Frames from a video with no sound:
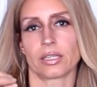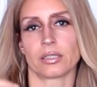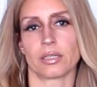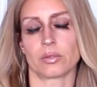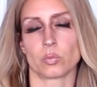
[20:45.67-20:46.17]

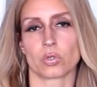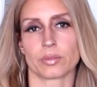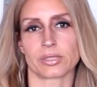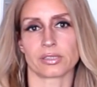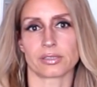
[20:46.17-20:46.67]
and
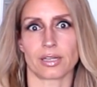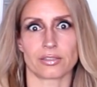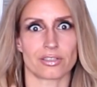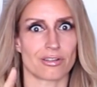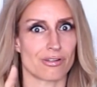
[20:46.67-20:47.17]
worms and
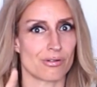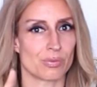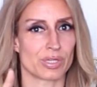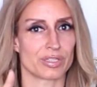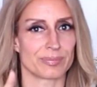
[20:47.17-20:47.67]
such. Oh,
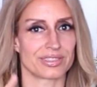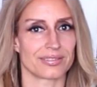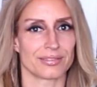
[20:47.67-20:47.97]
worms.